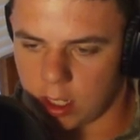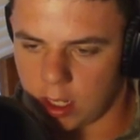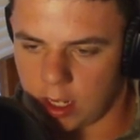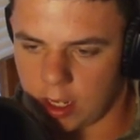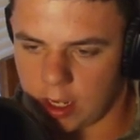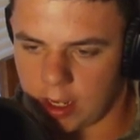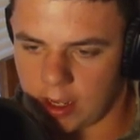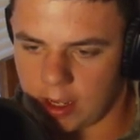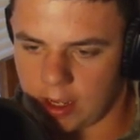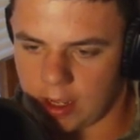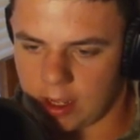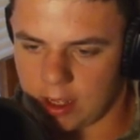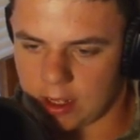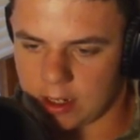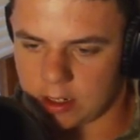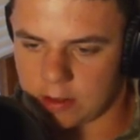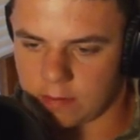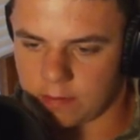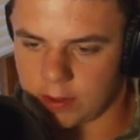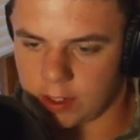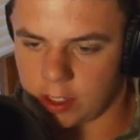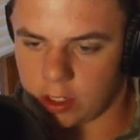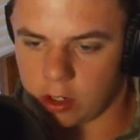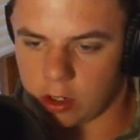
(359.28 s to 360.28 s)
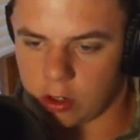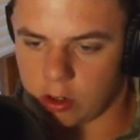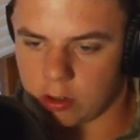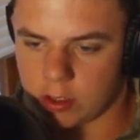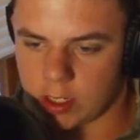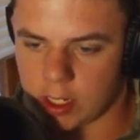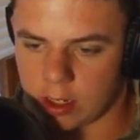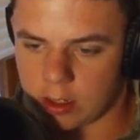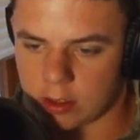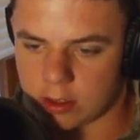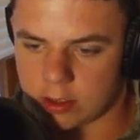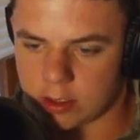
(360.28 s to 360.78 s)
And if we go
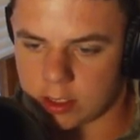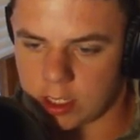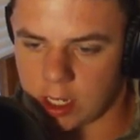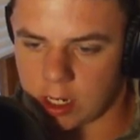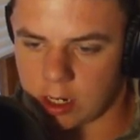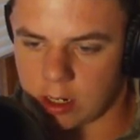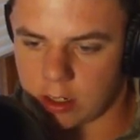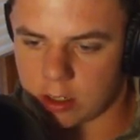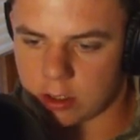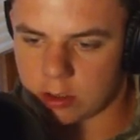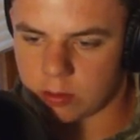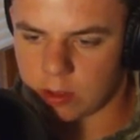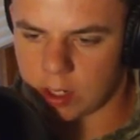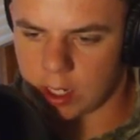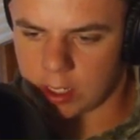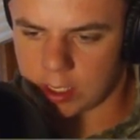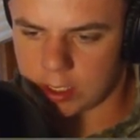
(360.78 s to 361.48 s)
downstairs,